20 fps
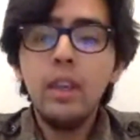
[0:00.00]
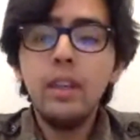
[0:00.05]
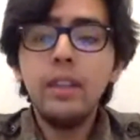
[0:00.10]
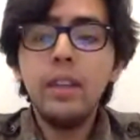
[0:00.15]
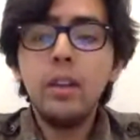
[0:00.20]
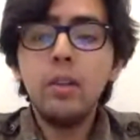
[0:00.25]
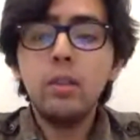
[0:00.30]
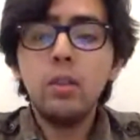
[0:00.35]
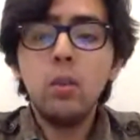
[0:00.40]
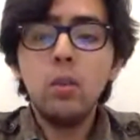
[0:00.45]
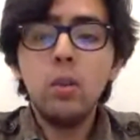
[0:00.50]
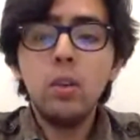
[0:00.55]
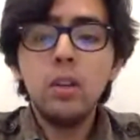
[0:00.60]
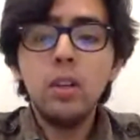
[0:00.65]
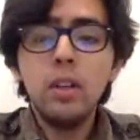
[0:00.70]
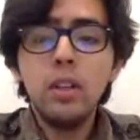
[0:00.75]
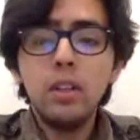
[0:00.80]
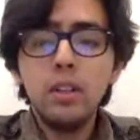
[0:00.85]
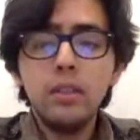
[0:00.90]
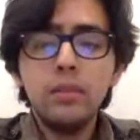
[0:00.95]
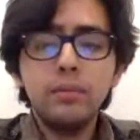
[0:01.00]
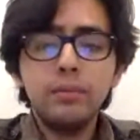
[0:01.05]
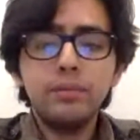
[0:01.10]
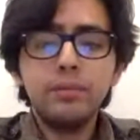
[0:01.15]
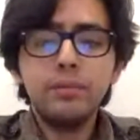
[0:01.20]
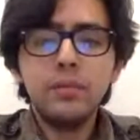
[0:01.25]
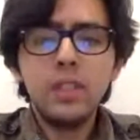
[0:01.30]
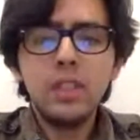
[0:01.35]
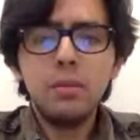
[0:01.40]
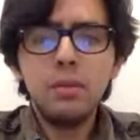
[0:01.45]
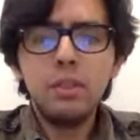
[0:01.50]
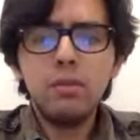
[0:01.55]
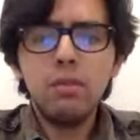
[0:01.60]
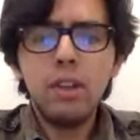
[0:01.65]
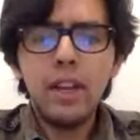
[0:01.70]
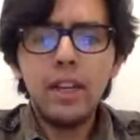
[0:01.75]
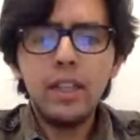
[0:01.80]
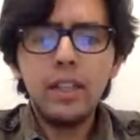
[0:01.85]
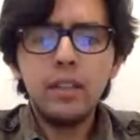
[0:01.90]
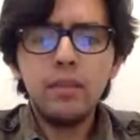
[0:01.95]
Now, in order to be
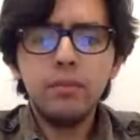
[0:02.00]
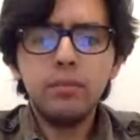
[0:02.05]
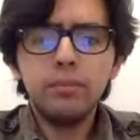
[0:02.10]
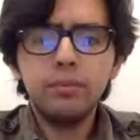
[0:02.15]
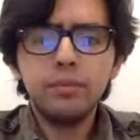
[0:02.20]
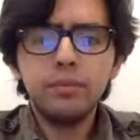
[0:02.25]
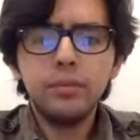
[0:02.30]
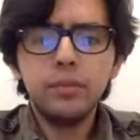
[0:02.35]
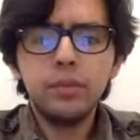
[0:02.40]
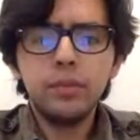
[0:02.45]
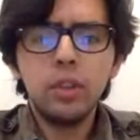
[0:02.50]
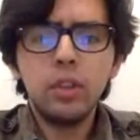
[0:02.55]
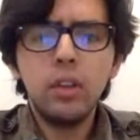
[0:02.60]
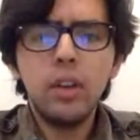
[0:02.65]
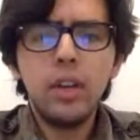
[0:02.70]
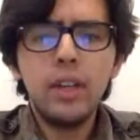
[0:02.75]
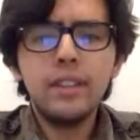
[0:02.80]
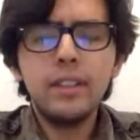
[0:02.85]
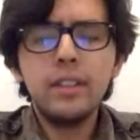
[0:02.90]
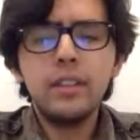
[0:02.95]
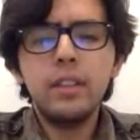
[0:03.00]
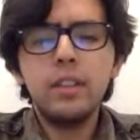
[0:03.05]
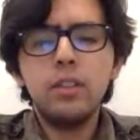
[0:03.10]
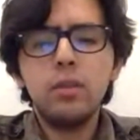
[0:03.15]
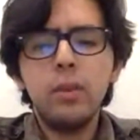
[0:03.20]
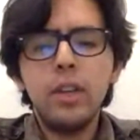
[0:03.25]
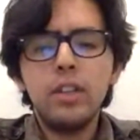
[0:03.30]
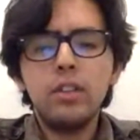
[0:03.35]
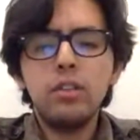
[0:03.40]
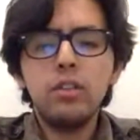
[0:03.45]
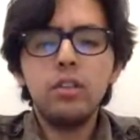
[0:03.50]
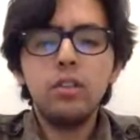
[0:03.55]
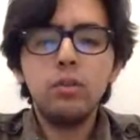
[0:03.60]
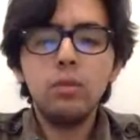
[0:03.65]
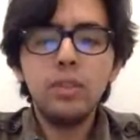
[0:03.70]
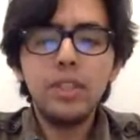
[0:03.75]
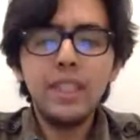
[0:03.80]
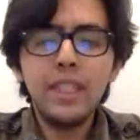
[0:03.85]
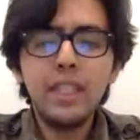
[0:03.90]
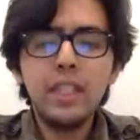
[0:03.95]
ready for a crisis situation, you
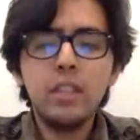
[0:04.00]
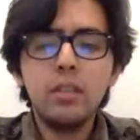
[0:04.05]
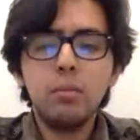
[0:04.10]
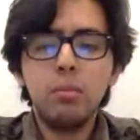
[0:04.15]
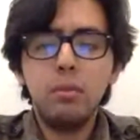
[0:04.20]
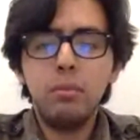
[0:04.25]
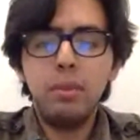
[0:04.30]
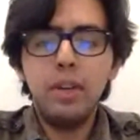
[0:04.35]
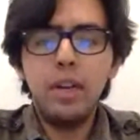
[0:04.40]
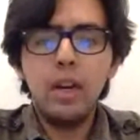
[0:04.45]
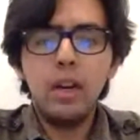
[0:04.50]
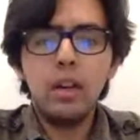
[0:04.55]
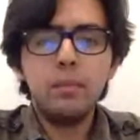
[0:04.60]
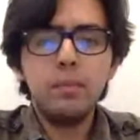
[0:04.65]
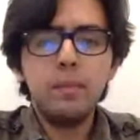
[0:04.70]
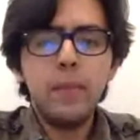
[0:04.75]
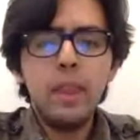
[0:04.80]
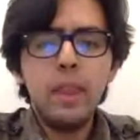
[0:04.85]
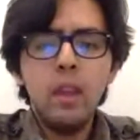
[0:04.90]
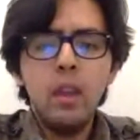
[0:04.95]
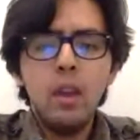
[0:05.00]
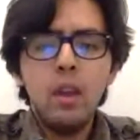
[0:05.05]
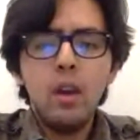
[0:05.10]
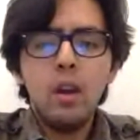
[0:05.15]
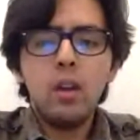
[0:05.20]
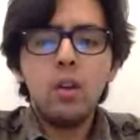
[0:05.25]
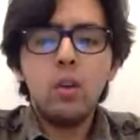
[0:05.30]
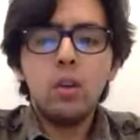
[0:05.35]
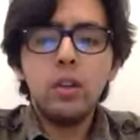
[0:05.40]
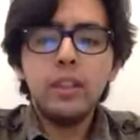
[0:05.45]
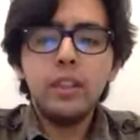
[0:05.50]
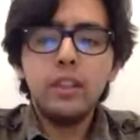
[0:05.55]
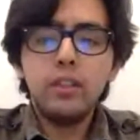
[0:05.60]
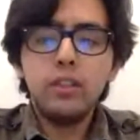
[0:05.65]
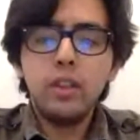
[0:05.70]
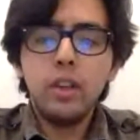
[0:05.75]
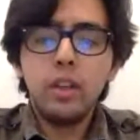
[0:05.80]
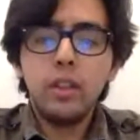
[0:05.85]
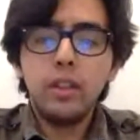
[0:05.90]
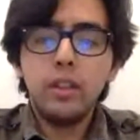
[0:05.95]
need to prepare. According to
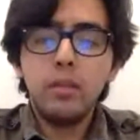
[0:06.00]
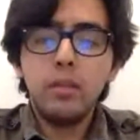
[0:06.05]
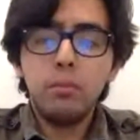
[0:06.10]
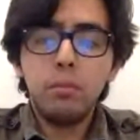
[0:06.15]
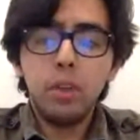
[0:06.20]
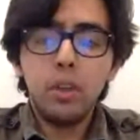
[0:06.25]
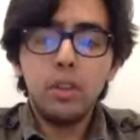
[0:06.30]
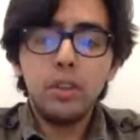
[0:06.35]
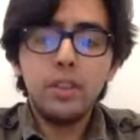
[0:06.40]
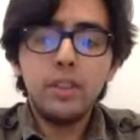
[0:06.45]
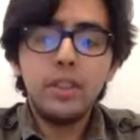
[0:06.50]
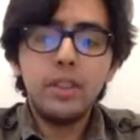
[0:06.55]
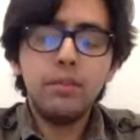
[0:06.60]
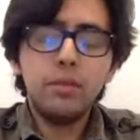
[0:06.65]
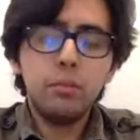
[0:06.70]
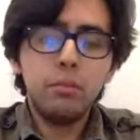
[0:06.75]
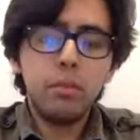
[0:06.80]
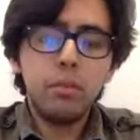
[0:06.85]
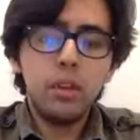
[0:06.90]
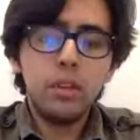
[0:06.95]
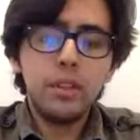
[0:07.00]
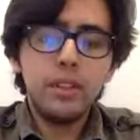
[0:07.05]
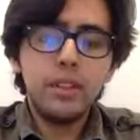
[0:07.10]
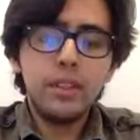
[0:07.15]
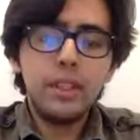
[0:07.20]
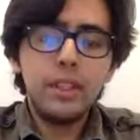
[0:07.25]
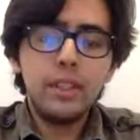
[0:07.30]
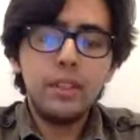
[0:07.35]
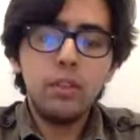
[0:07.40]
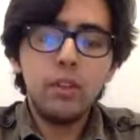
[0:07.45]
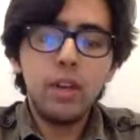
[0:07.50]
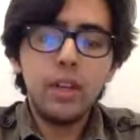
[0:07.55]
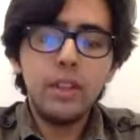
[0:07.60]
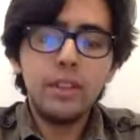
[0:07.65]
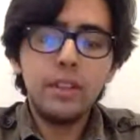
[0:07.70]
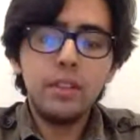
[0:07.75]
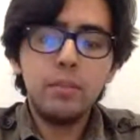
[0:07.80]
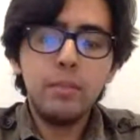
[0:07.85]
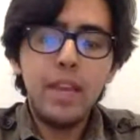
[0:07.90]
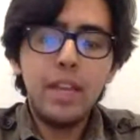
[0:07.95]
Jonathan Bernstein from Bernstein
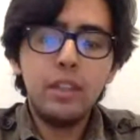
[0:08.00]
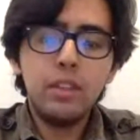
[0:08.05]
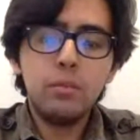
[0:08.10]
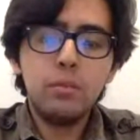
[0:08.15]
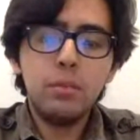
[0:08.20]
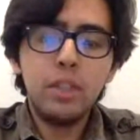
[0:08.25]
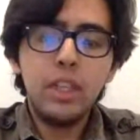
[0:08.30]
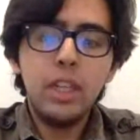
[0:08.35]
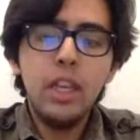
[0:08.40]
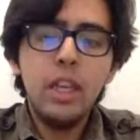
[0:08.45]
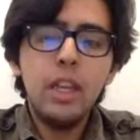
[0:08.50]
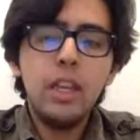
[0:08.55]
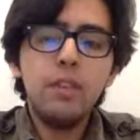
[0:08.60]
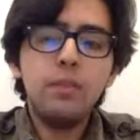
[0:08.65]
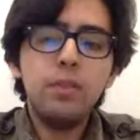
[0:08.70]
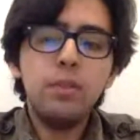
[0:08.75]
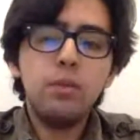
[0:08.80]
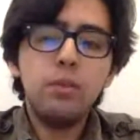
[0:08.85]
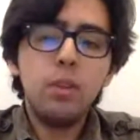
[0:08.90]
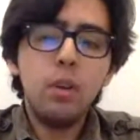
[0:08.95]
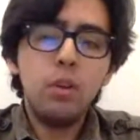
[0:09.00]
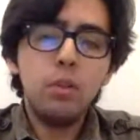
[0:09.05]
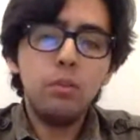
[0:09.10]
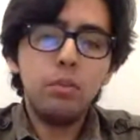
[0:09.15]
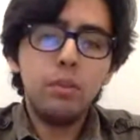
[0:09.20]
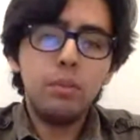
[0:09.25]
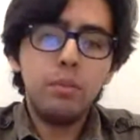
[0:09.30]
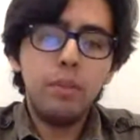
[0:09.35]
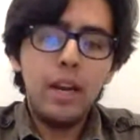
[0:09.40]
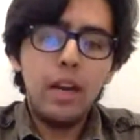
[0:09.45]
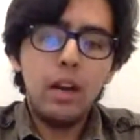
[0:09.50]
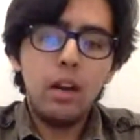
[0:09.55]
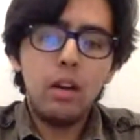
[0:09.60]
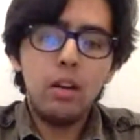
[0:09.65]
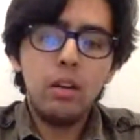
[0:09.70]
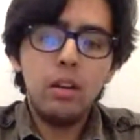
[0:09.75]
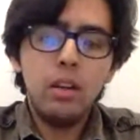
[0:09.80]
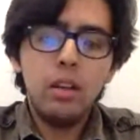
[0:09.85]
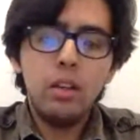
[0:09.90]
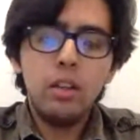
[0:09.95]
Crisis Management, if you don't
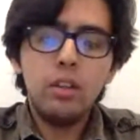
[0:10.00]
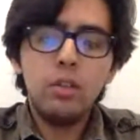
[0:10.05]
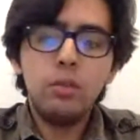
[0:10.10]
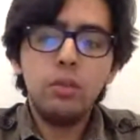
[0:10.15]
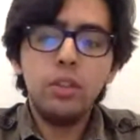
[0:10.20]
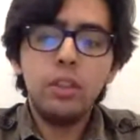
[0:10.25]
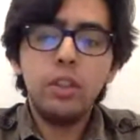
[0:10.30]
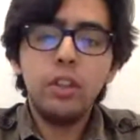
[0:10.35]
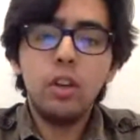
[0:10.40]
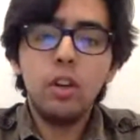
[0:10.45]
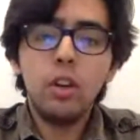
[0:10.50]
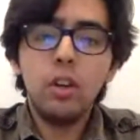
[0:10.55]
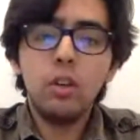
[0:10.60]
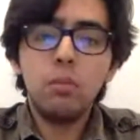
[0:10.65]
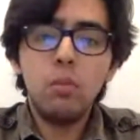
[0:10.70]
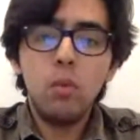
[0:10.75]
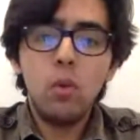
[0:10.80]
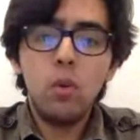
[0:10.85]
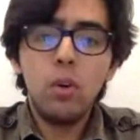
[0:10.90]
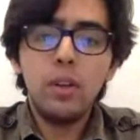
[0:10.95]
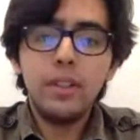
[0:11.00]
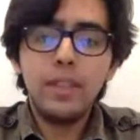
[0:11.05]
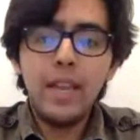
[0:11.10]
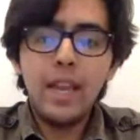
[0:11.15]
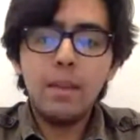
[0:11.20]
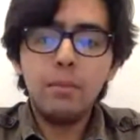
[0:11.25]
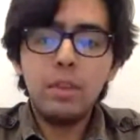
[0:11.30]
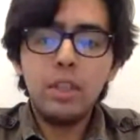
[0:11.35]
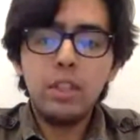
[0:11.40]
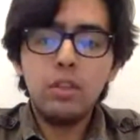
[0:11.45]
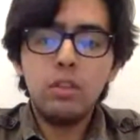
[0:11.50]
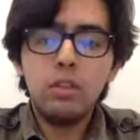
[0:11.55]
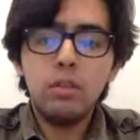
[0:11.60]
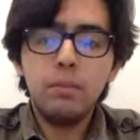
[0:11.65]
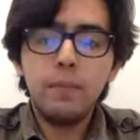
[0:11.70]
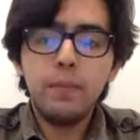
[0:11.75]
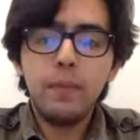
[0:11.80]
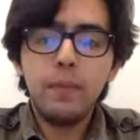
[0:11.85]
prepare, you'll incur more damage.